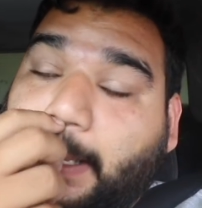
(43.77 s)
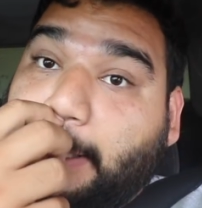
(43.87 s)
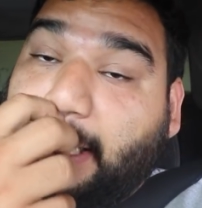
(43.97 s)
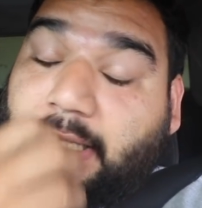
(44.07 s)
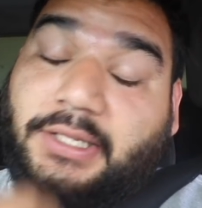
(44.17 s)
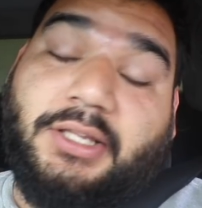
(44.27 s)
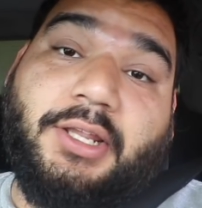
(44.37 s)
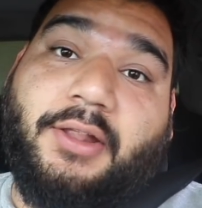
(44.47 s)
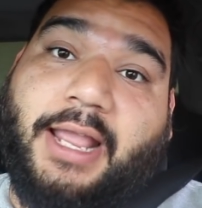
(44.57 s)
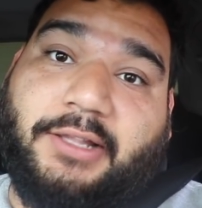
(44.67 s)
And yes, it's
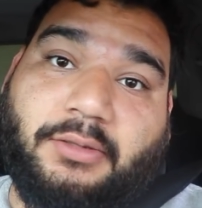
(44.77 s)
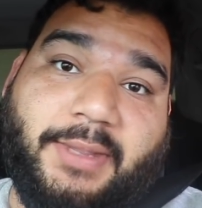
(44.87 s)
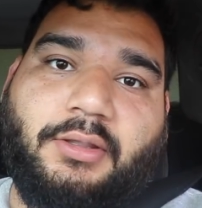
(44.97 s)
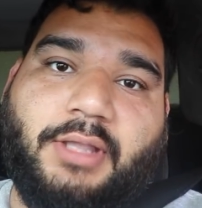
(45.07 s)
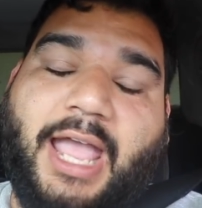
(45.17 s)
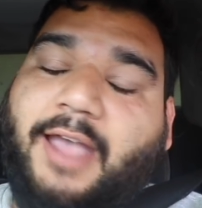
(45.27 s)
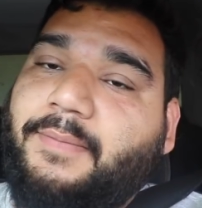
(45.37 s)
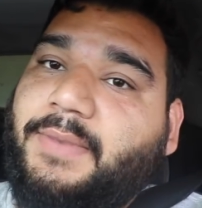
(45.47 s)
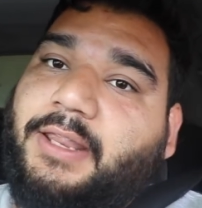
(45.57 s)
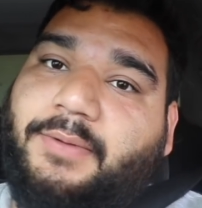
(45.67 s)
another axle back. I
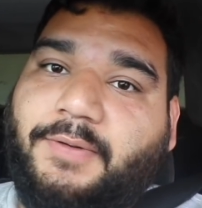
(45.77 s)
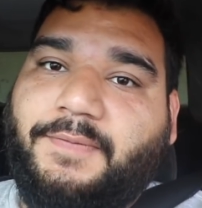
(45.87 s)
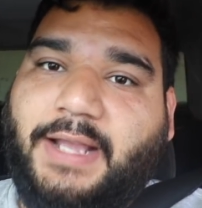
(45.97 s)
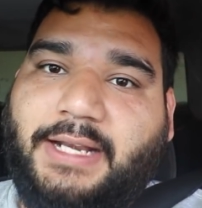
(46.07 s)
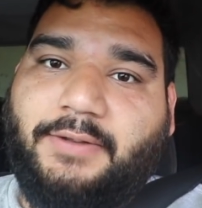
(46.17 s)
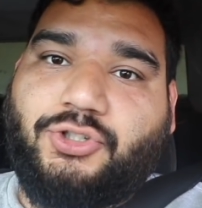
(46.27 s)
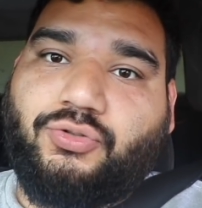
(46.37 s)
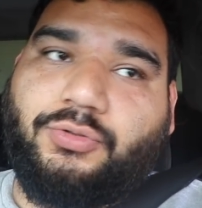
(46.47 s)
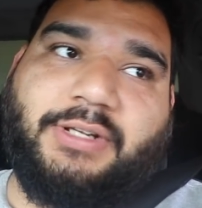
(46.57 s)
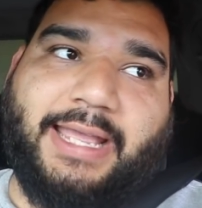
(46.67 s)
haven't been able to find a
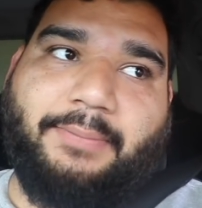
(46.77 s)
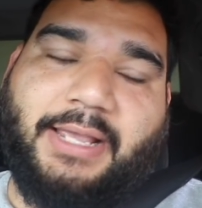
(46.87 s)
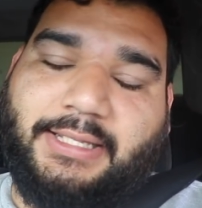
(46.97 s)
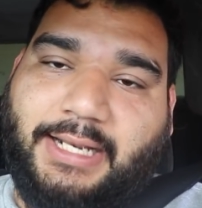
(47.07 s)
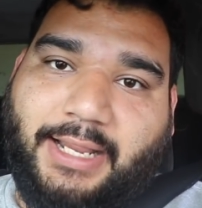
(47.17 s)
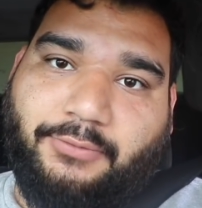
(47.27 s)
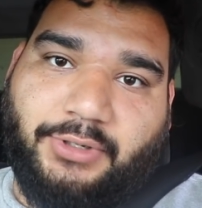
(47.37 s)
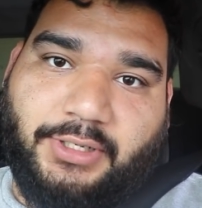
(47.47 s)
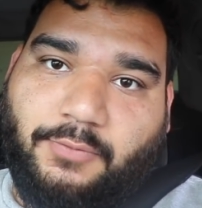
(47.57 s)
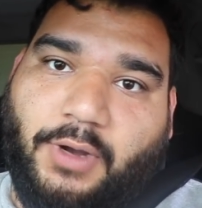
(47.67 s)
true cat back that I
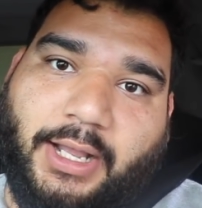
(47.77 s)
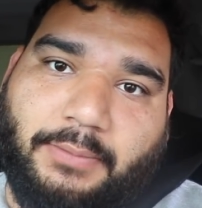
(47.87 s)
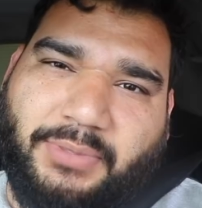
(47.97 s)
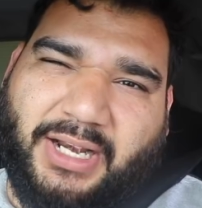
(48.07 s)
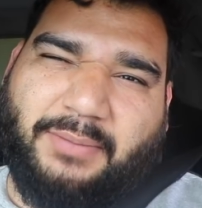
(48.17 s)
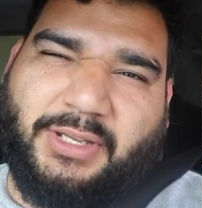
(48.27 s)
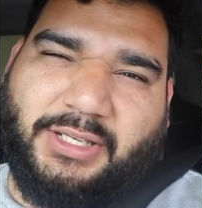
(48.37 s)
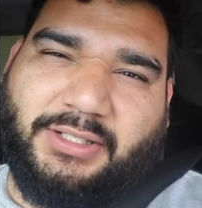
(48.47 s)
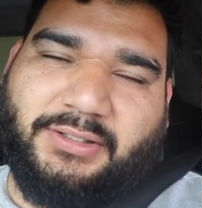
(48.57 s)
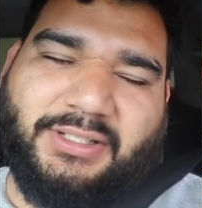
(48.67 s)
really want, but I
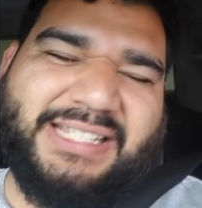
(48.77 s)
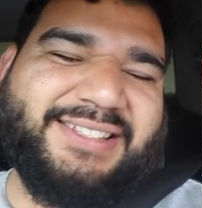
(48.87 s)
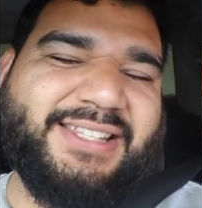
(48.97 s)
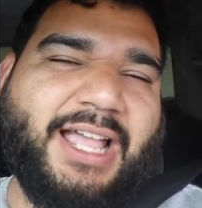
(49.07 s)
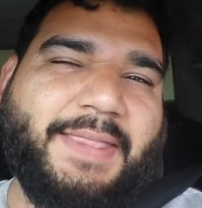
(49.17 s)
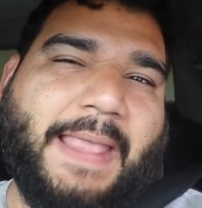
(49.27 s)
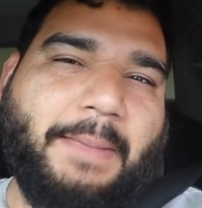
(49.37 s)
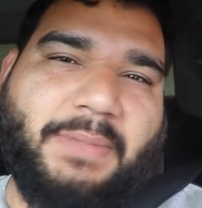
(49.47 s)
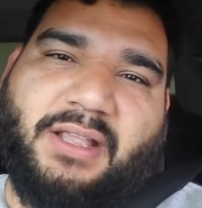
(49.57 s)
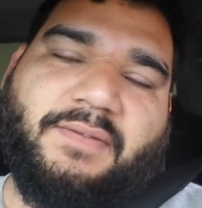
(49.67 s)
mean, it's not
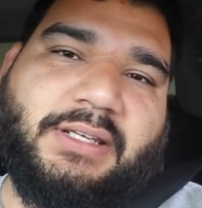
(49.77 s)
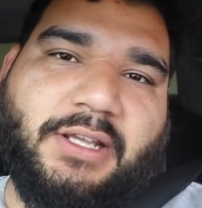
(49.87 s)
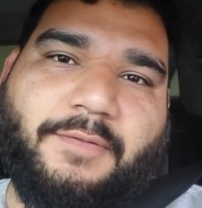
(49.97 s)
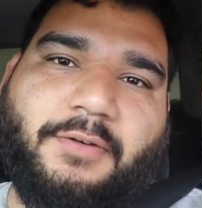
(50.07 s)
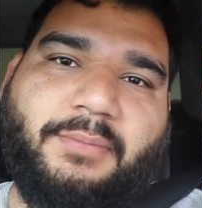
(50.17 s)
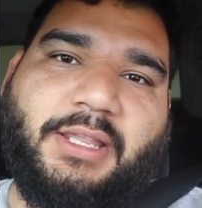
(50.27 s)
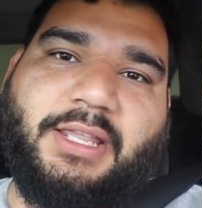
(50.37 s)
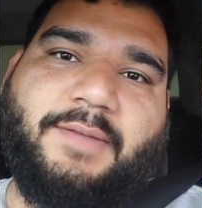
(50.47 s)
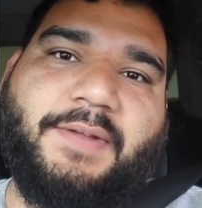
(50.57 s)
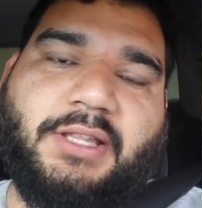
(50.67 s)
that big of a deal for
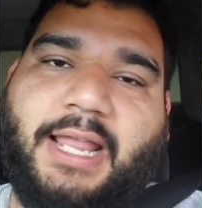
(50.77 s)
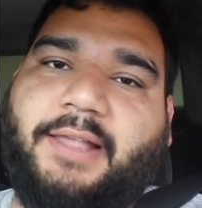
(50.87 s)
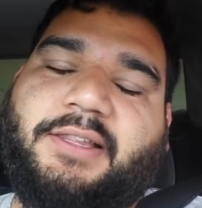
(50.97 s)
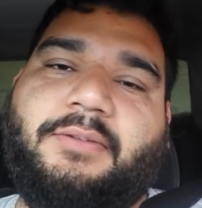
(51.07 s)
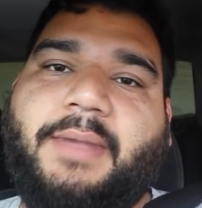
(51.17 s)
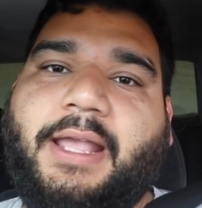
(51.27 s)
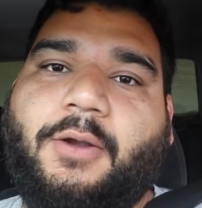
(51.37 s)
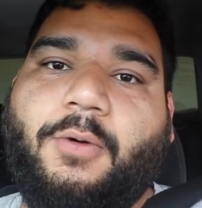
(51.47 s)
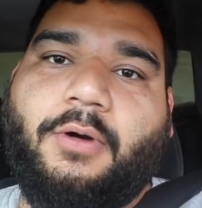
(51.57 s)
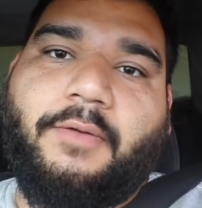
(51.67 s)
me if it's an axle
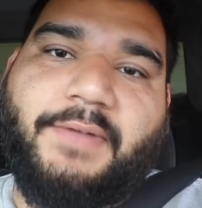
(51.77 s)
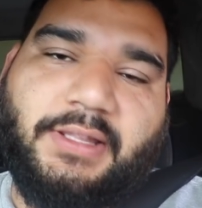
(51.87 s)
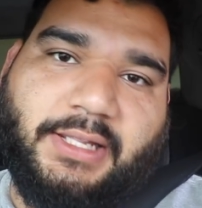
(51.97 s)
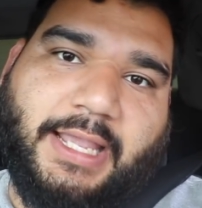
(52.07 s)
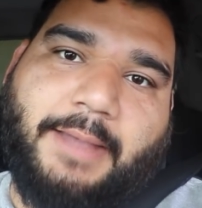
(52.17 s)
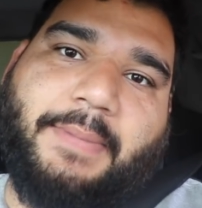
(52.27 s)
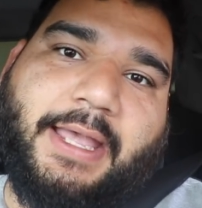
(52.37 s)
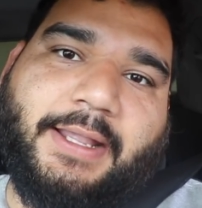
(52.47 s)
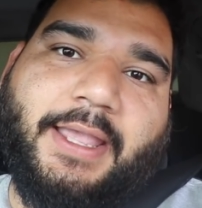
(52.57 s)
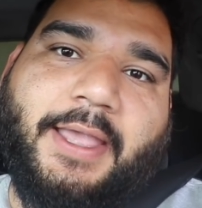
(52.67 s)
back or if it's a cat
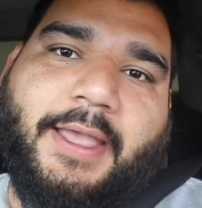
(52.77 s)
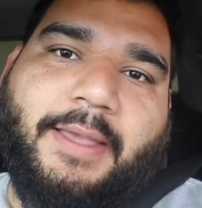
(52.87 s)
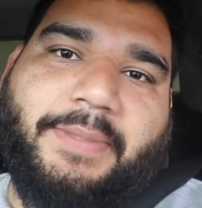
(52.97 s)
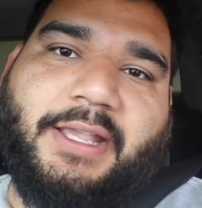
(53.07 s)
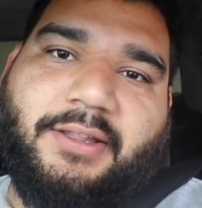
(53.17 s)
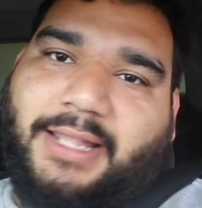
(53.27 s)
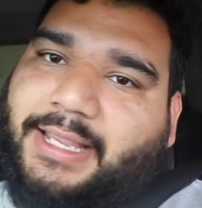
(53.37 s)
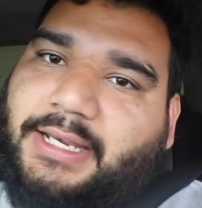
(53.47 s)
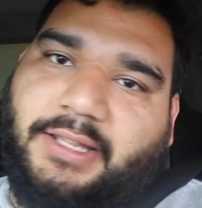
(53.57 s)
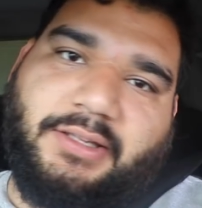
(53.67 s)
back, because I
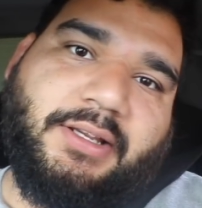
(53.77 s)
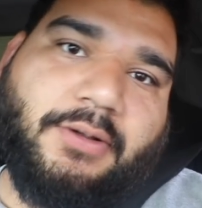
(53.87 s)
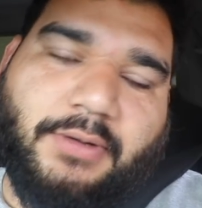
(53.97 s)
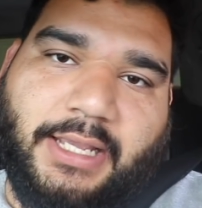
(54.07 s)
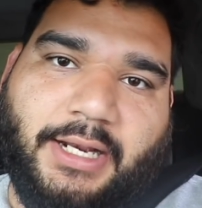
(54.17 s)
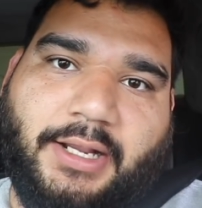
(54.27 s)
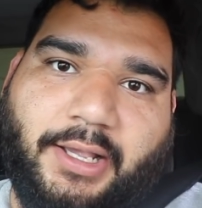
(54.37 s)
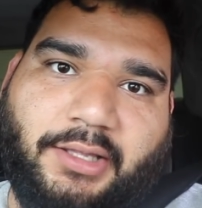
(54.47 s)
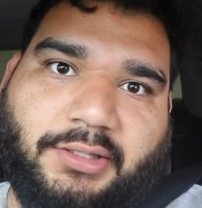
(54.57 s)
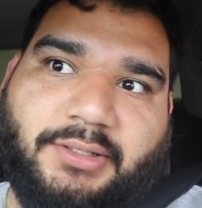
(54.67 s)
can easily go get a
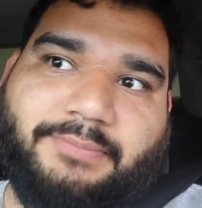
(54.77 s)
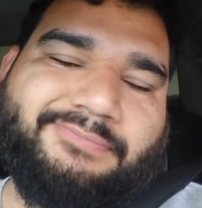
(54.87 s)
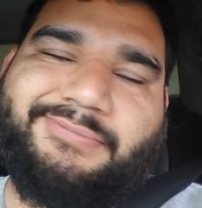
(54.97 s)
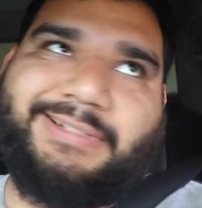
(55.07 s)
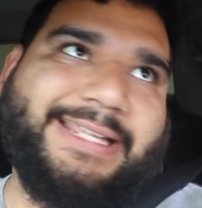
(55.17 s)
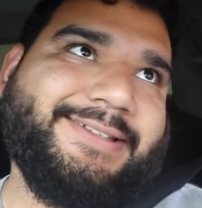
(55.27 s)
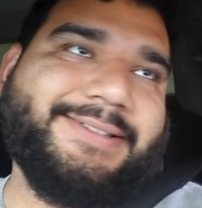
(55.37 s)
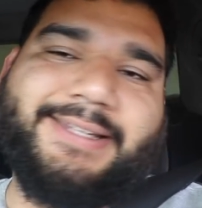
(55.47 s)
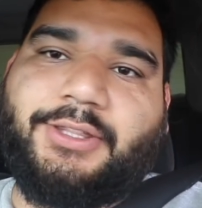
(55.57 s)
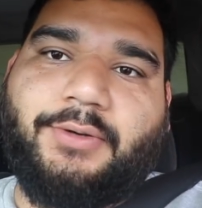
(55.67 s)
custom, let's
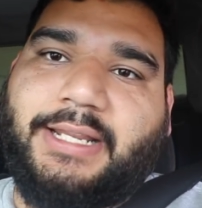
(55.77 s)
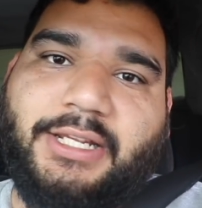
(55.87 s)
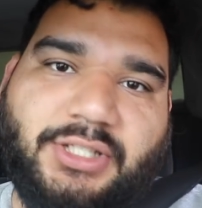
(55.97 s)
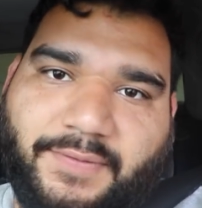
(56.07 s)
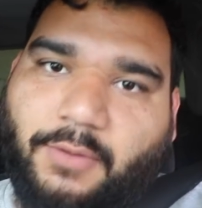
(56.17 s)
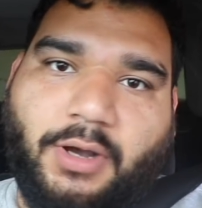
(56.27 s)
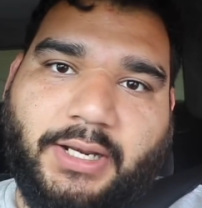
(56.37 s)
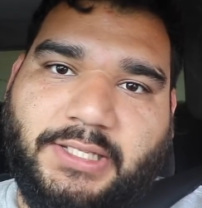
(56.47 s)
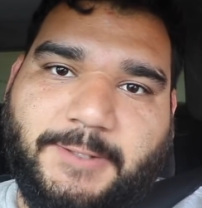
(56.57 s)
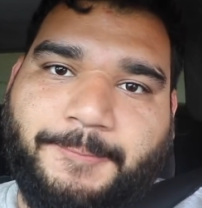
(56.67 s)
just say 3-inch if I
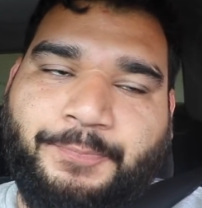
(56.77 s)
wanted to.